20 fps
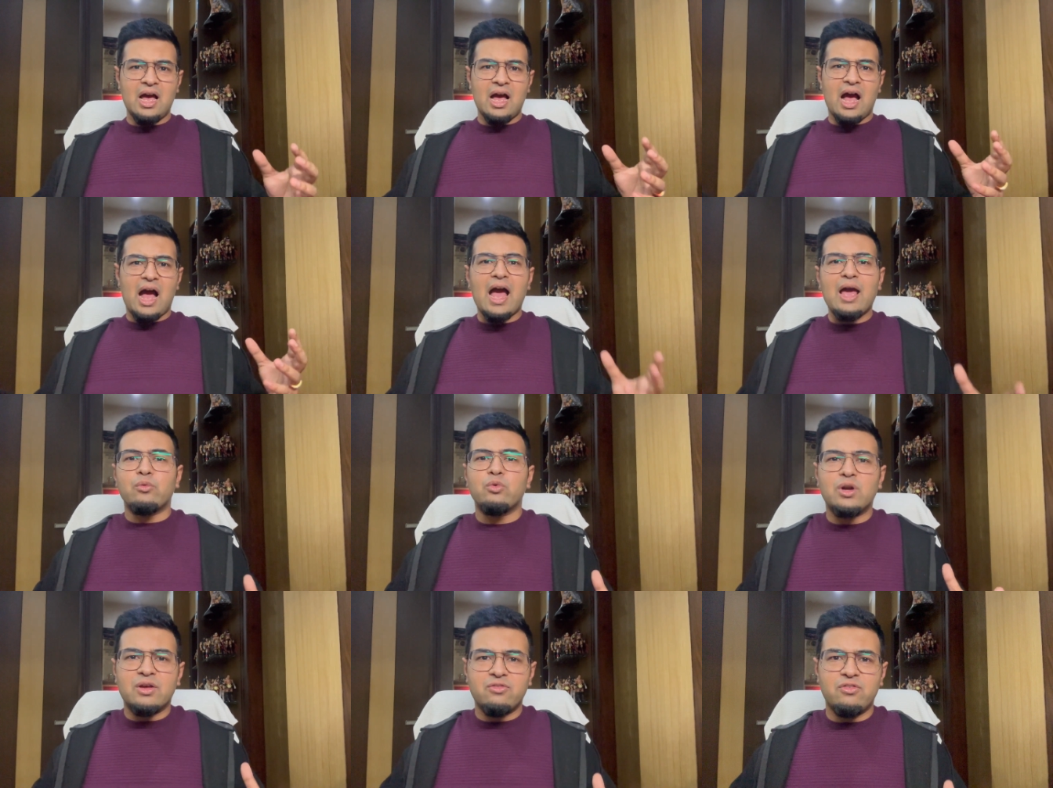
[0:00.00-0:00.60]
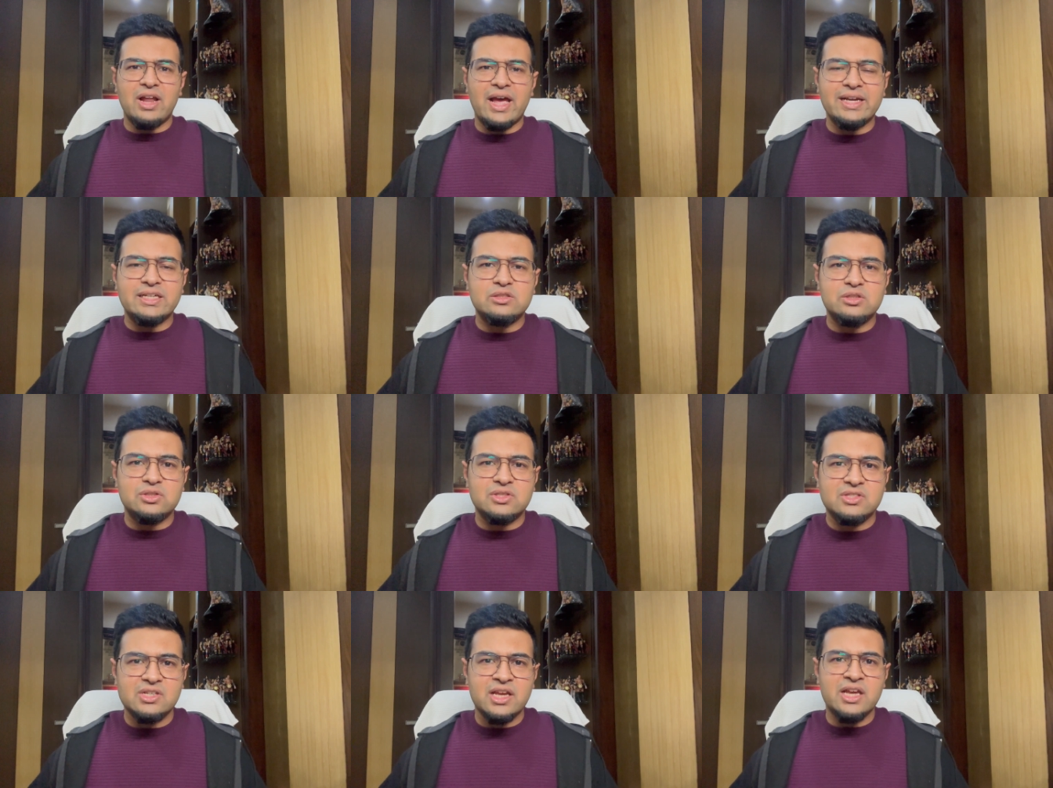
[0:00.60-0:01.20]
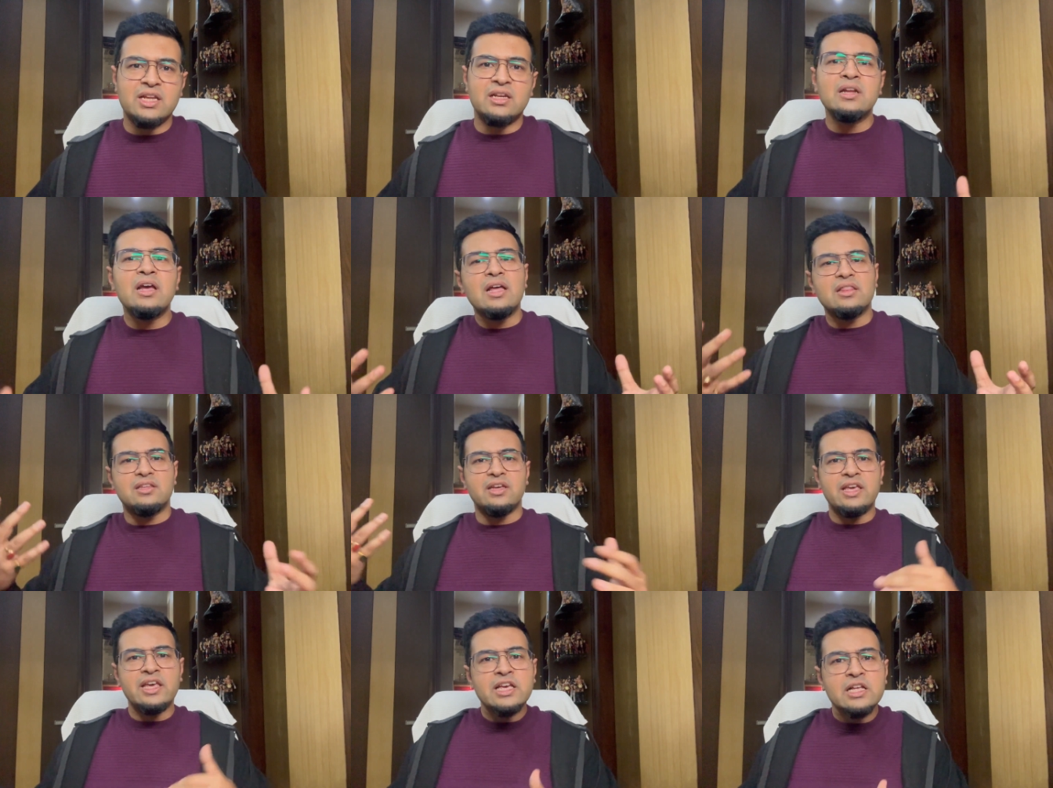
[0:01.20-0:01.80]
I would have liked to seen
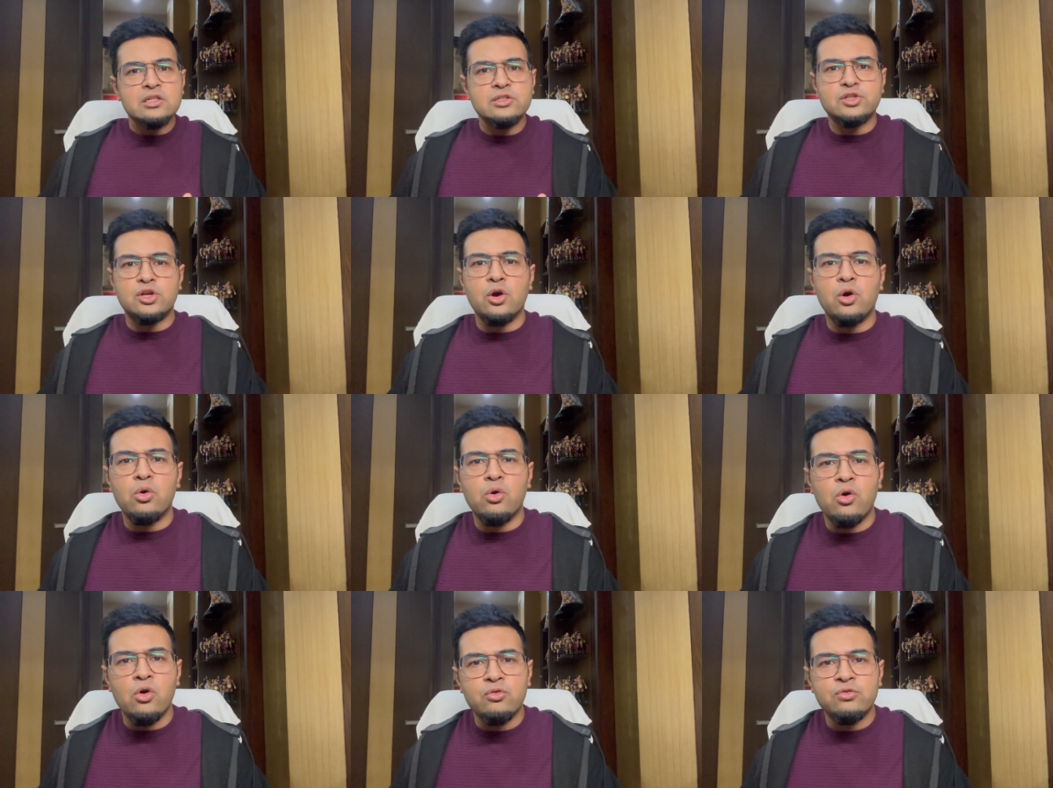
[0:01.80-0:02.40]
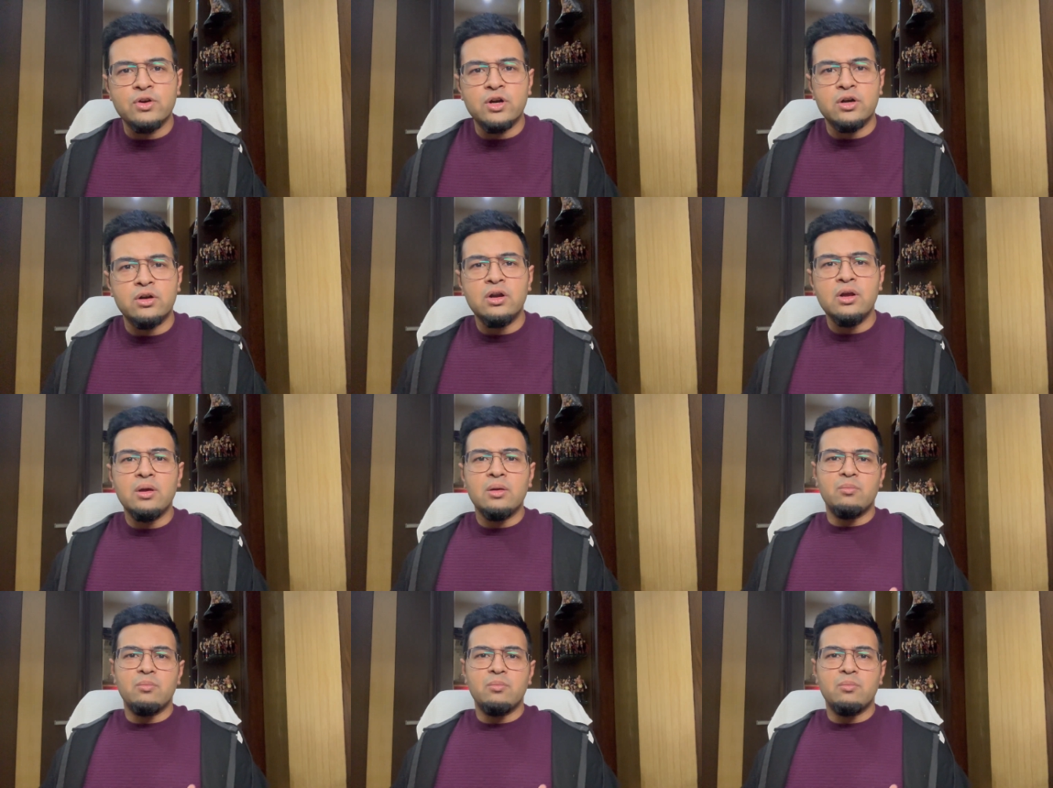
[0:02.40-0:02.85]
the heels go over,